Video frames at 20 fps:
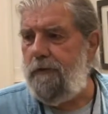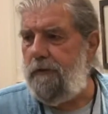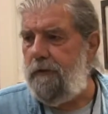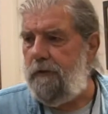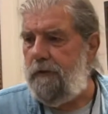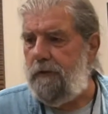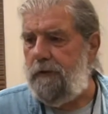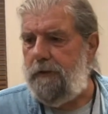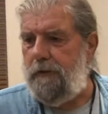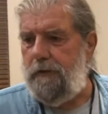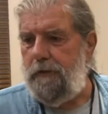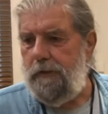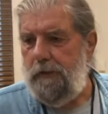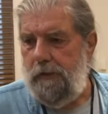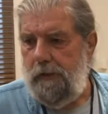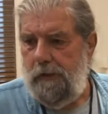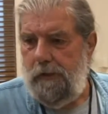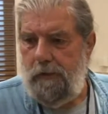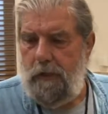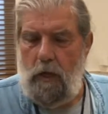in the
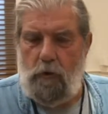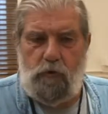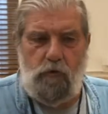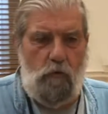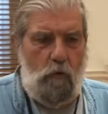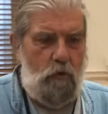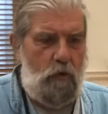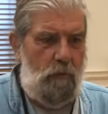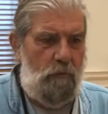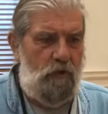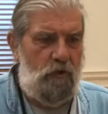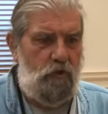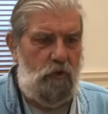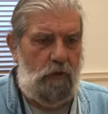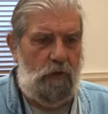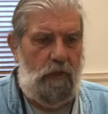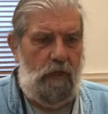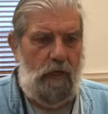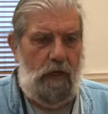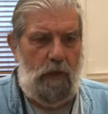Cultural
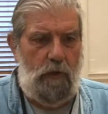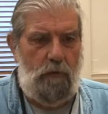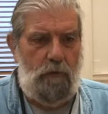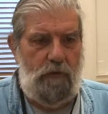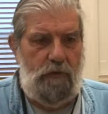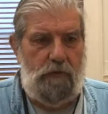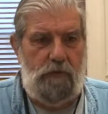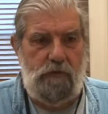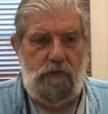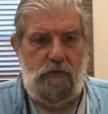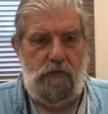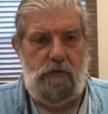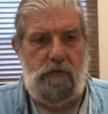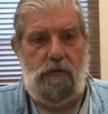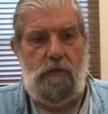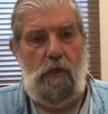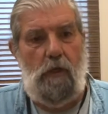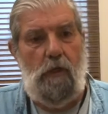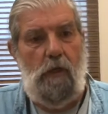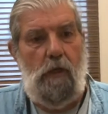Commission gallery. This
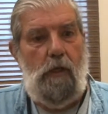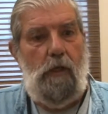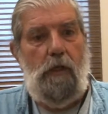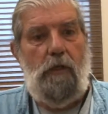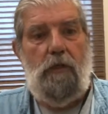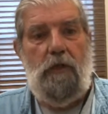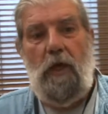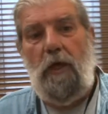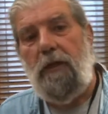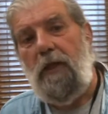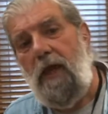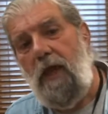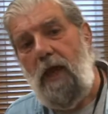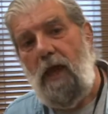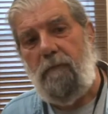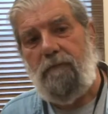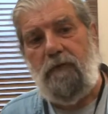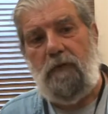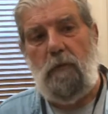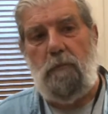is the other
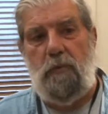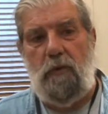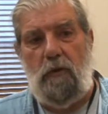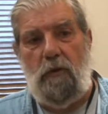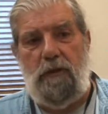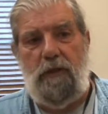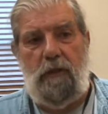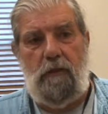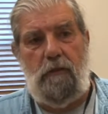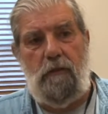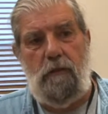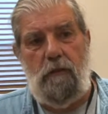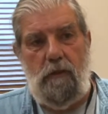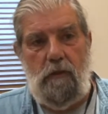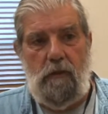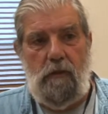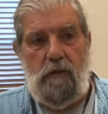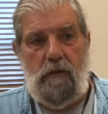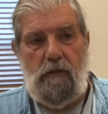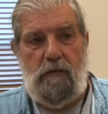half of the building
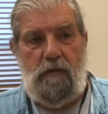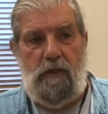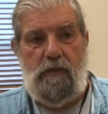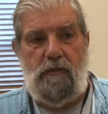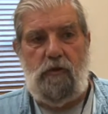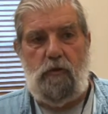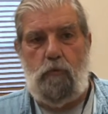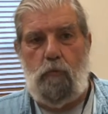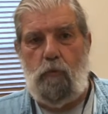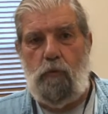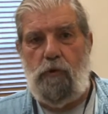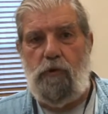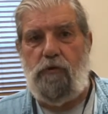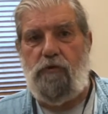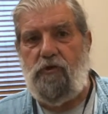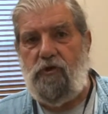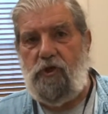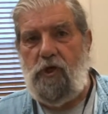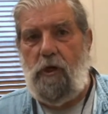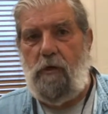that we're
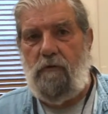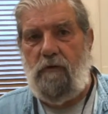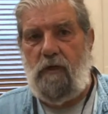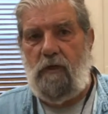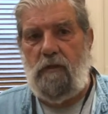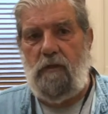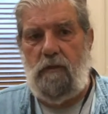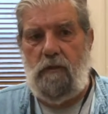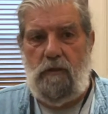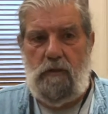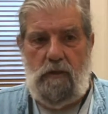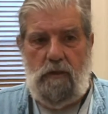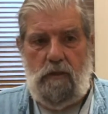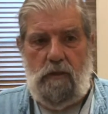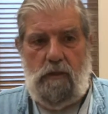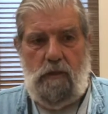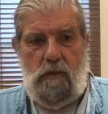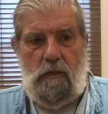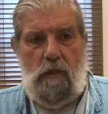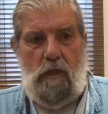sharing.
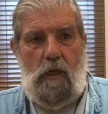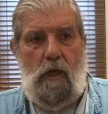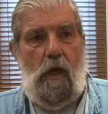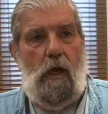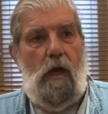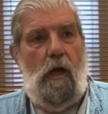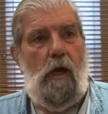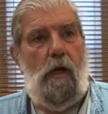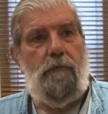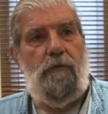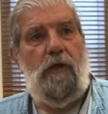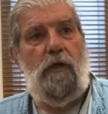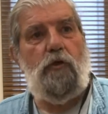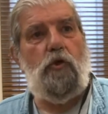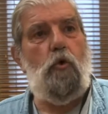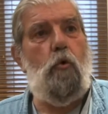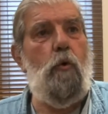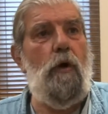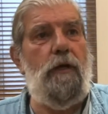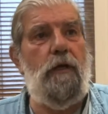They're
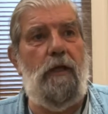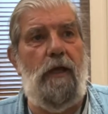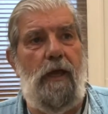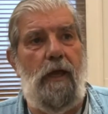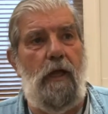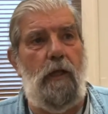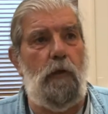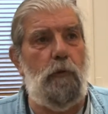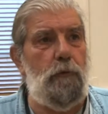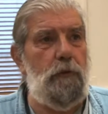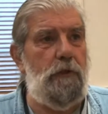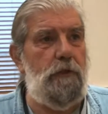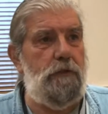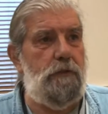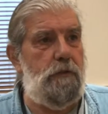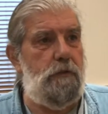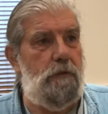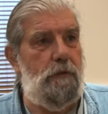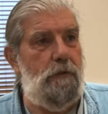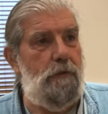twin
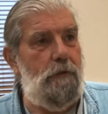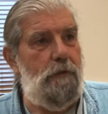galleries,